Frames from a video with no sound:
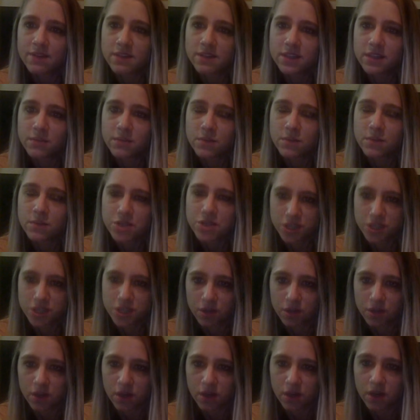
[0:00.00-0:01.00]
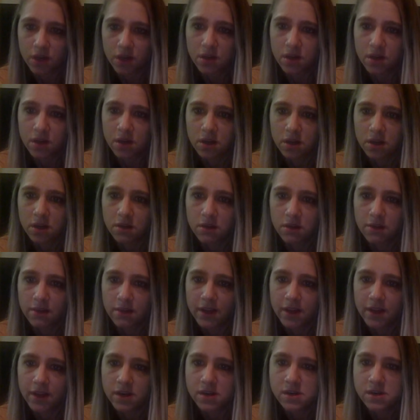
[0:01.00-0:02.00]
done much yoga. Are
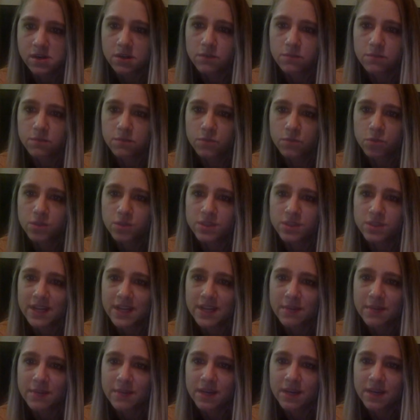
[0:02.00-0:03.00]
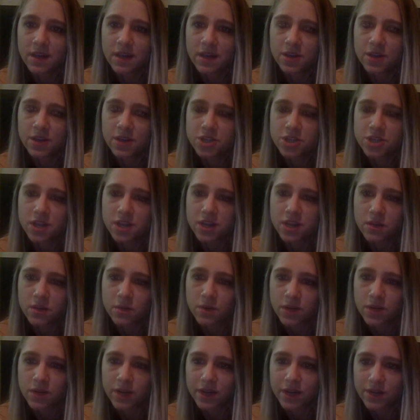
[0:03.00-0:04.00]
there more dynamic, energetic
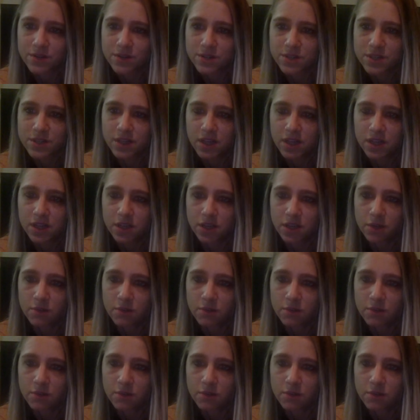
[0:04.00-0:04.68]
workouts in your